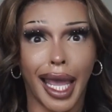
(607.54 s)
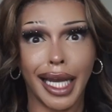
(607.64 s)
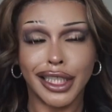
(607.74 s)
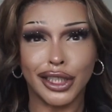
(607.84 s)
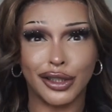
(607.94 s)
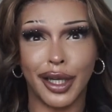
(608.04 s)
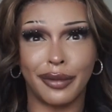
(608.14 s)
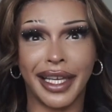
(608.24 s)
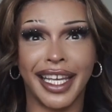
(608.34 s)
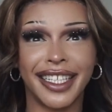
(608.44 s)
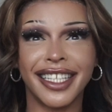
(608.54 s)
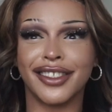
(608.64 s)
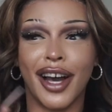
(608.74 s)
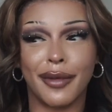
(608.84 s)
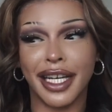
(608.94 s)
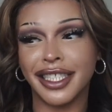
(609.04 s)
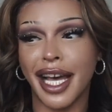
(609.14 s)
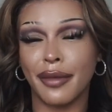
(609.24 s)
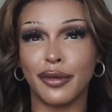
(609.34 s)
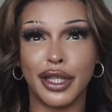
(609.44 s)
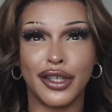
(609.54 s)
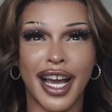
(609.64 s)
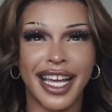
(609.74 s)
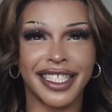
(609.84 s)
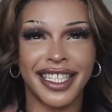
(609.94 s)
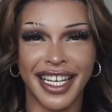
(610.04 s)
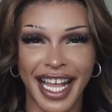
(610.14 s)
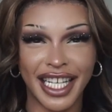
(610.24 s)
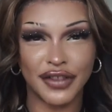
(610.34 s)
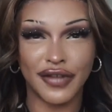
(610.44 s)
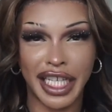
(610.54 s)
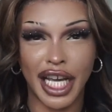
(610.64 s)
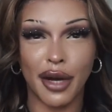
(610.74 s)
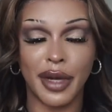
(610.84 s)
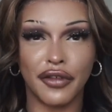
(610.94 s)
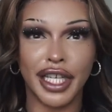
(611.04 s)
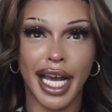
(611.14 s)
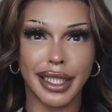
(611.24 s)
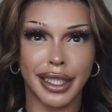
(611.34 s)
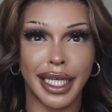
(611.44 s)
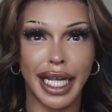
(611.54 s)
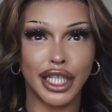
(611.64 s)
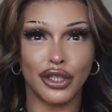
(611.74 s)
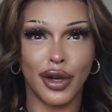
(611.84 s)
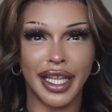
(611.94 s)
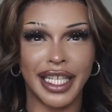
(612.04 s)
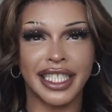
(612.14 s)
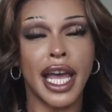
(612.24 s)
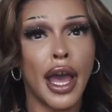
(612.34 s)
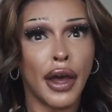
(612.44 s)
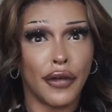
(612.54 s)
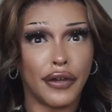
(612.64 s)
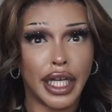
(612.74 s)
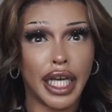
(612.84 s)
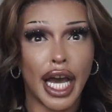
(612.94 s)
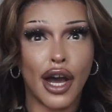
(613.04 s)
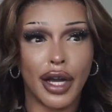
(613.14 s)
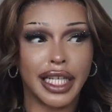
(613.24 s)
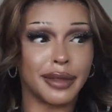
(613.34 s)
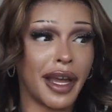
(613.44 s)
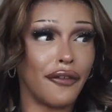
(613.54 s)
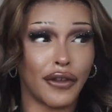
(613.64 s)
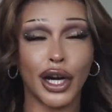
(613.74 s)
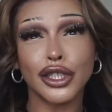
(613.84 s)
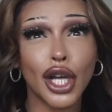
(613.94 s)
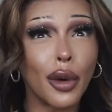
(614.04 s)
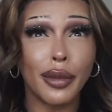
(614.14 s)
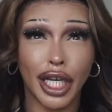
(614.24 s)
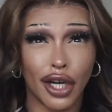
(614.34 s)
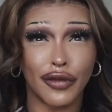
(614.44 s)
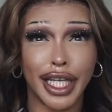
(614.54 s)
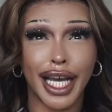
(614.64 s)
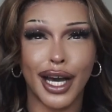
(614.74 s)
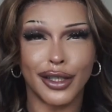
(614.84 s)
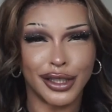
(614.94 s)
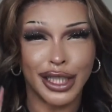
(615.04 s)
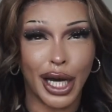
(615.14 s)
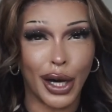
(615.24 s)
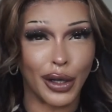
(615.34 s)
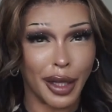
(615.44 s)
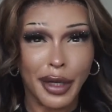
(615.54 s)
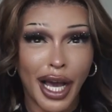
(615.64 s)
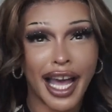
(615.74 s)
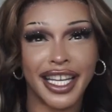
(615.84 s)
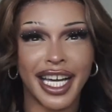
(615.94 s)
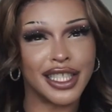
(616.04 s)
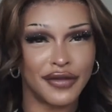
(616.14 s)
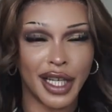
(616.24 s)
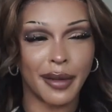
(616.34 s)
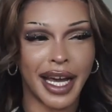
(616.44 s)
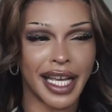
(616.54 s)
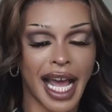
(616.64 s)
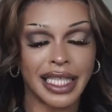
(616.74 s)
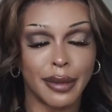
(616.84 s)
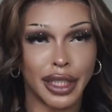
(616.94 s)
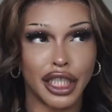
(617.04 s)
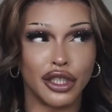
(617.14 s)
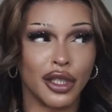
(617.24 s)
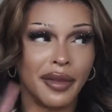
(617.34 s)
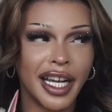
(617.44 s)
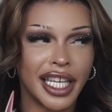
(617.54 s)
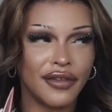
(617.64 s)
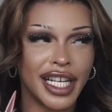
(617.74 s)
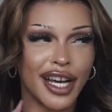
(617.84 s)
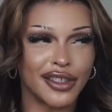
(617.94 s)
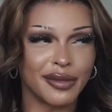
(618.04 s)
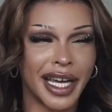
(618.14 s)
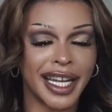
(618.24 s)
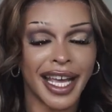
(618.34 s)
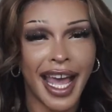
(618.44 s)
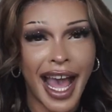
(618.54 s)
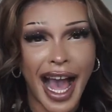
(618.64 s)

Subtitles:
It is tripping, so I'm gonna tap in with you guys in the next video. But if you guys did enjoy this video, it is my first Omegle video, so let me know how you guys feel about it. I typically do the monkey videos, but